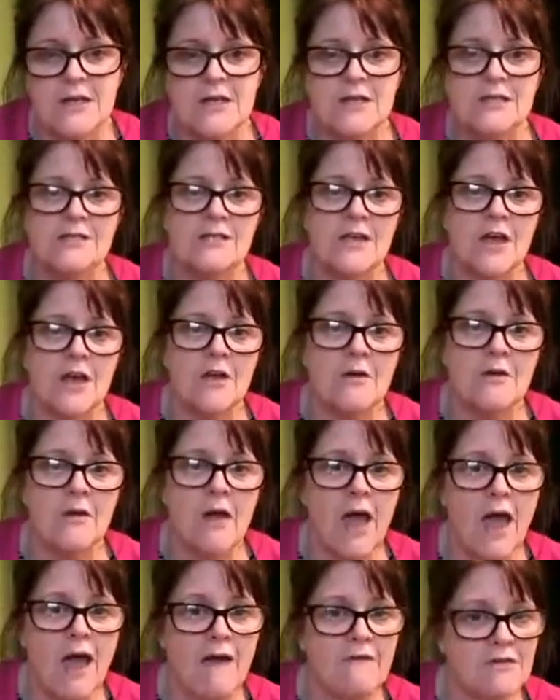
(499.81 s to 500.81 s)
So
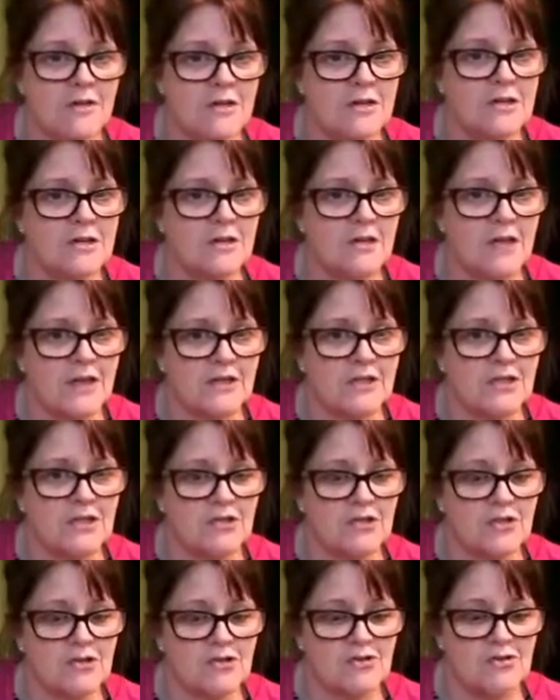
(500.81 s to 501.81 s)
have a look at that
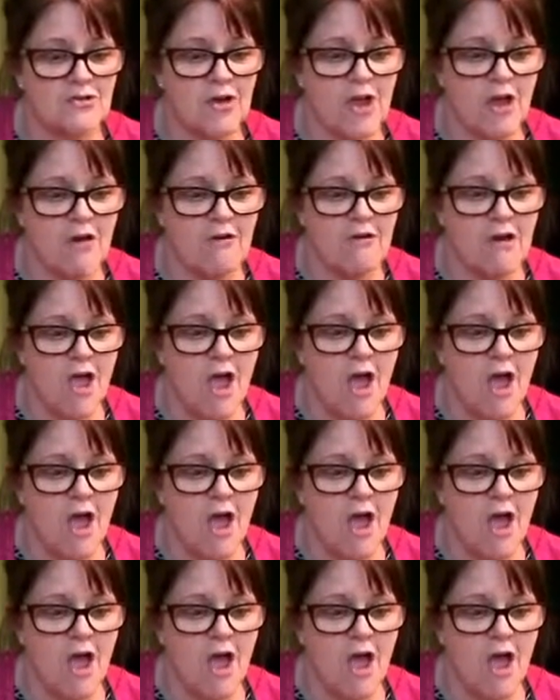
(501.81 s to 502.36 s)
tutorial.